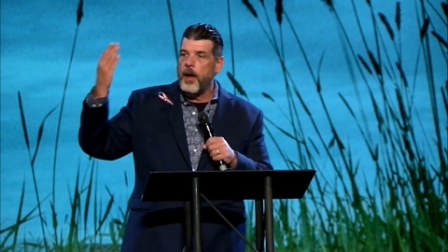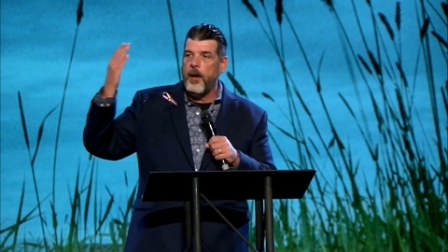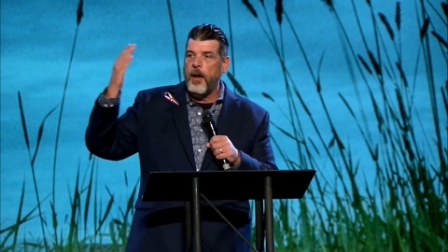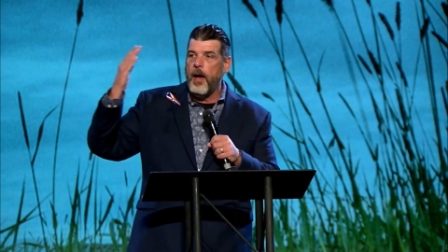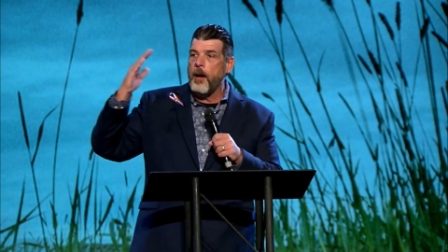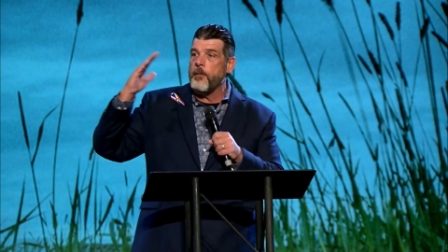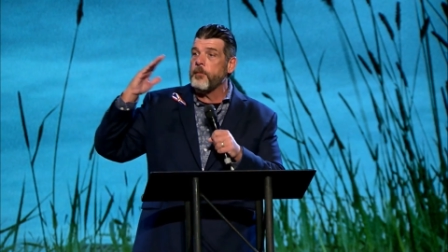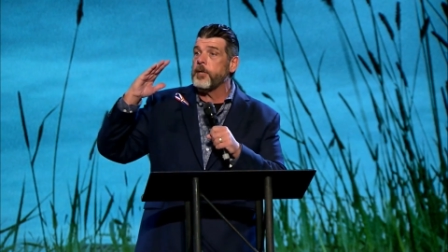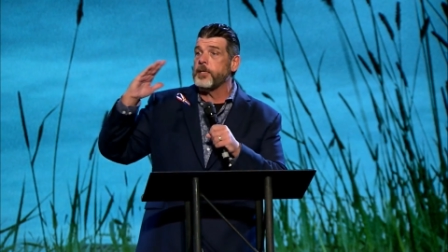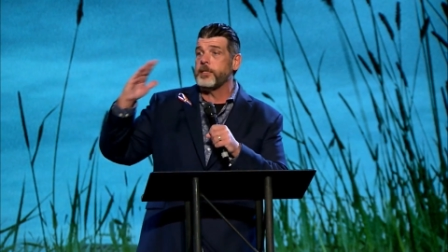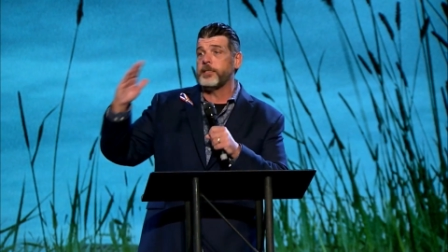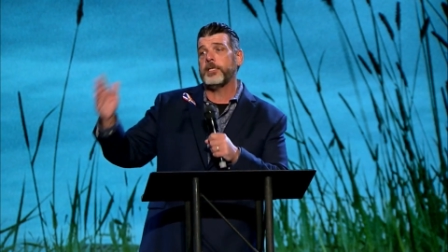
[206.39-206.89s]

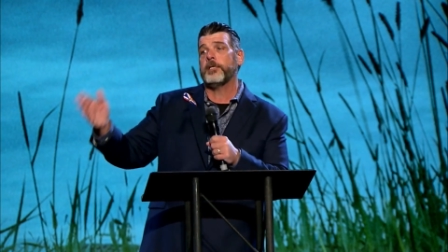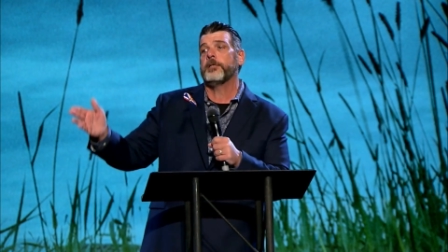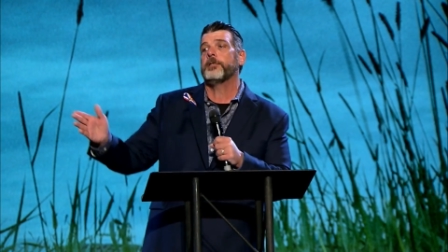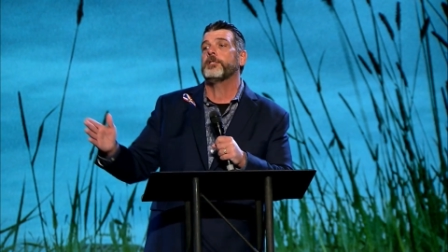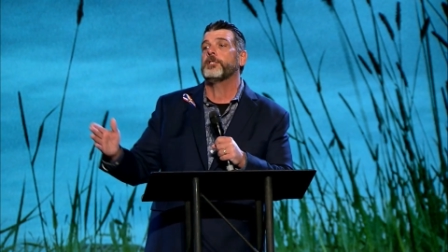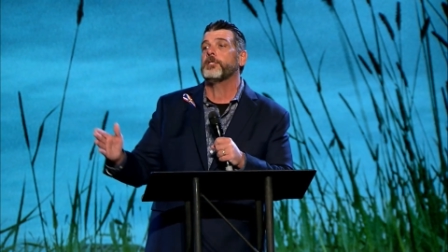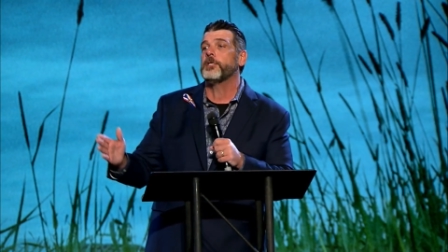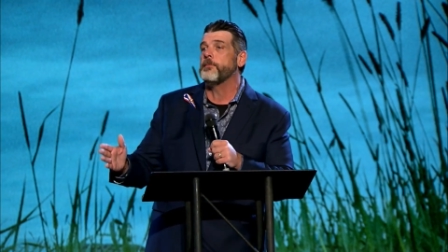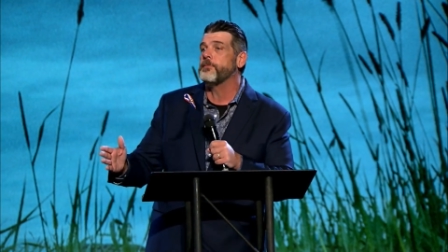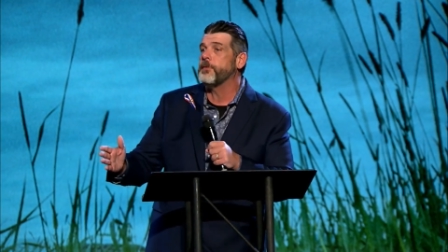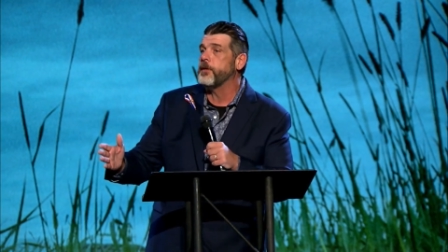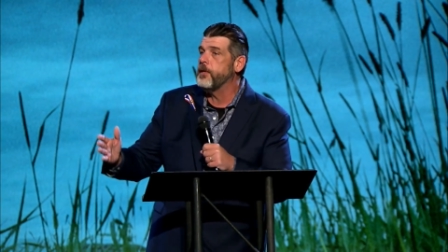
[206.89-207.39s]
I'm gonna tell you
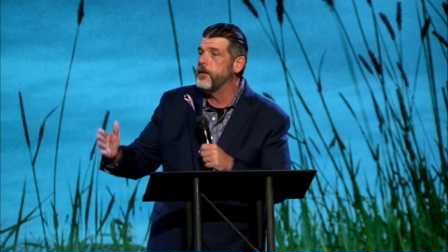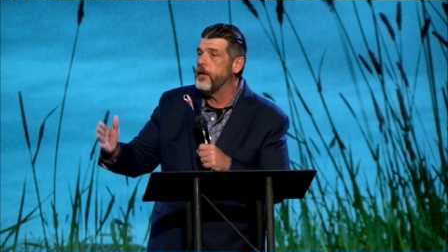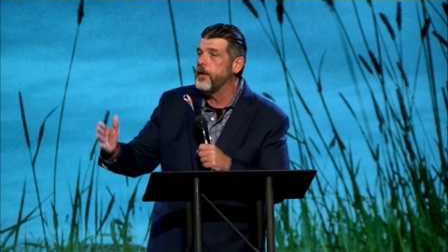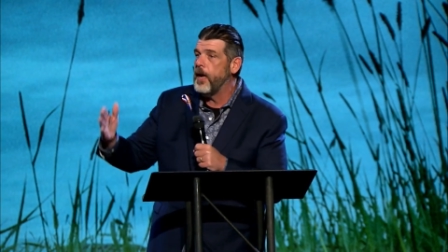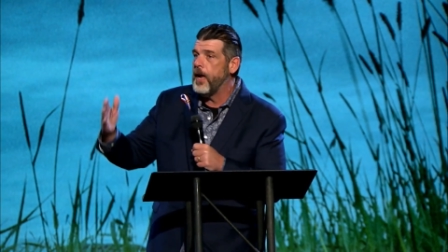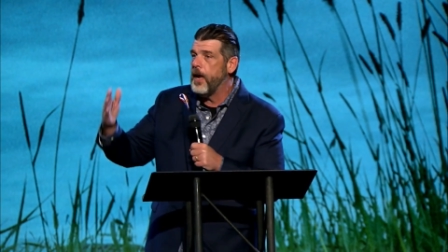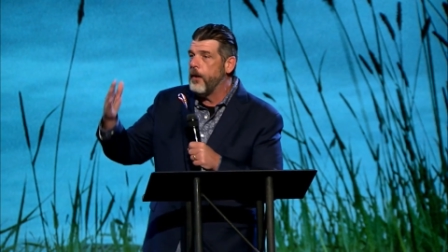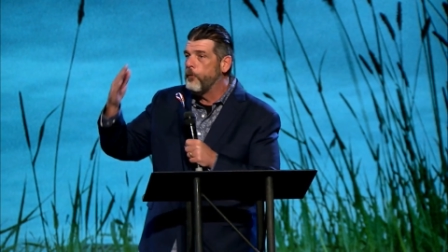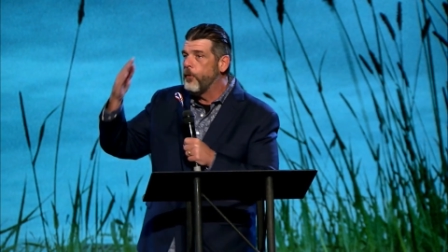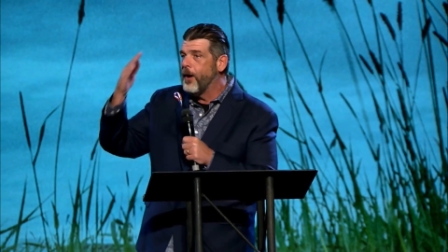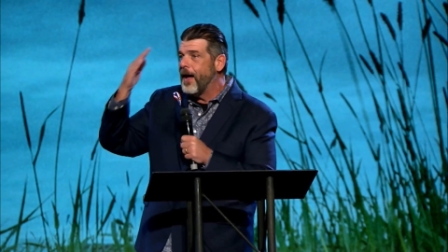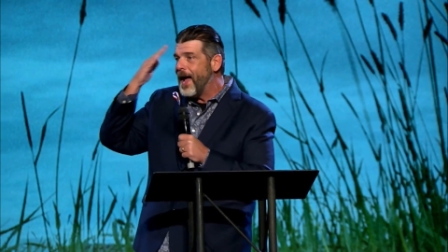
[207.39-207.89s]
something
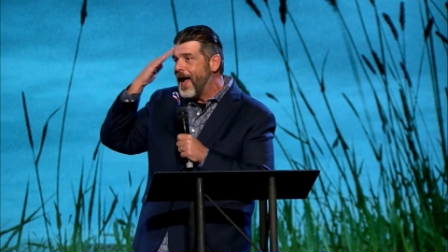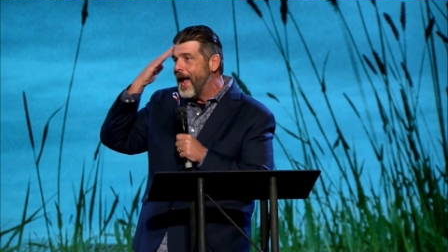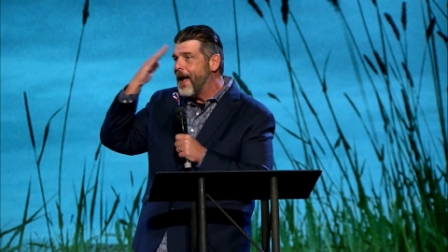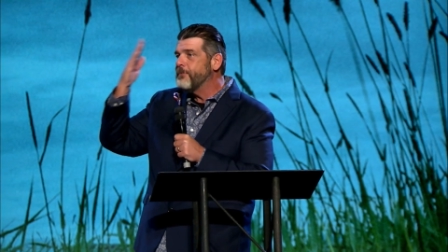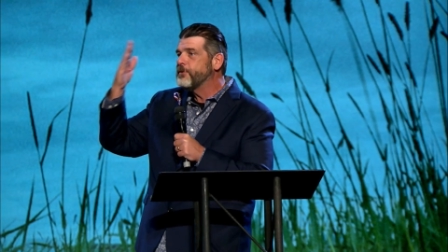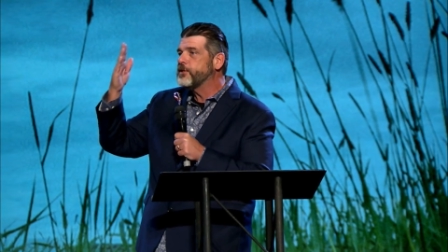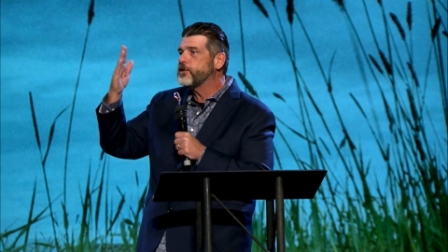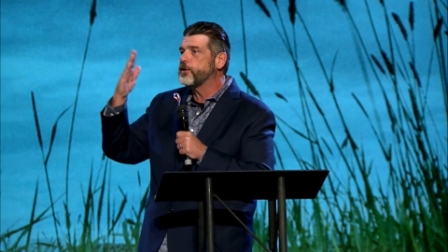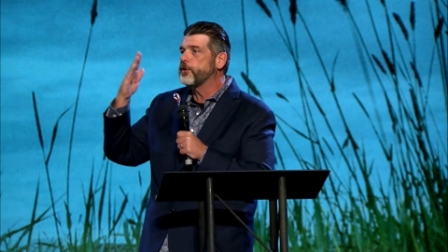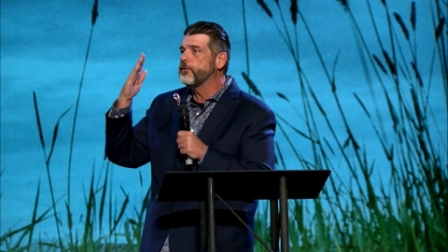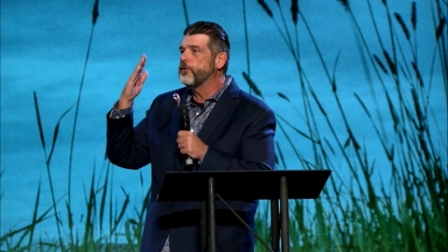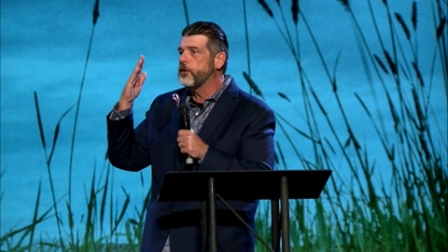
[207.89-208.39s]
that will
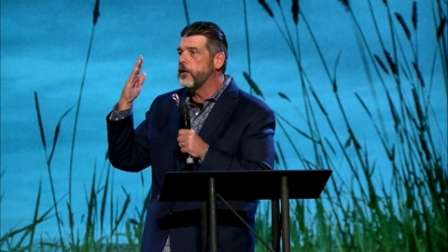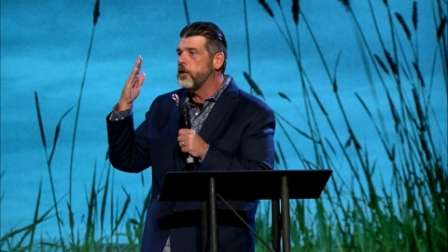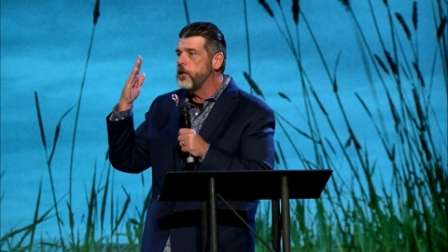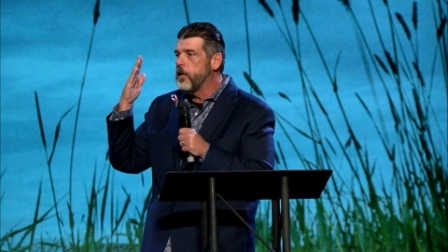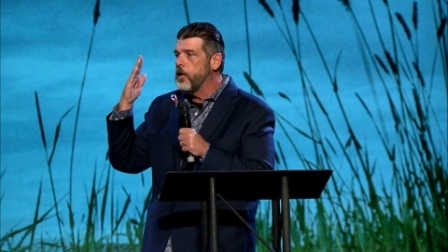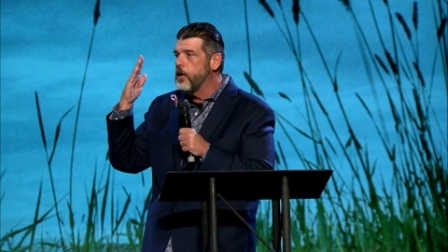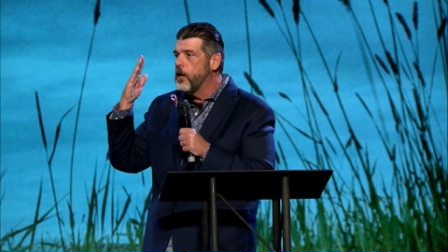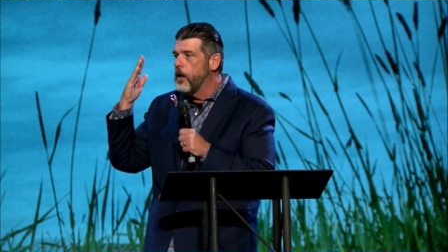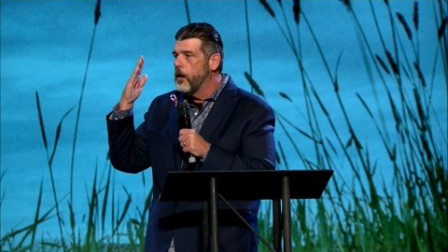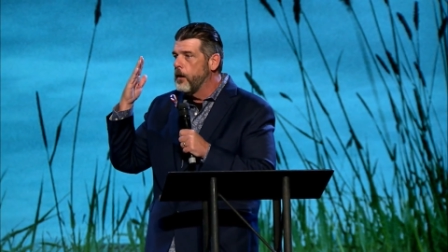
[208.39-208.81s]
absolutely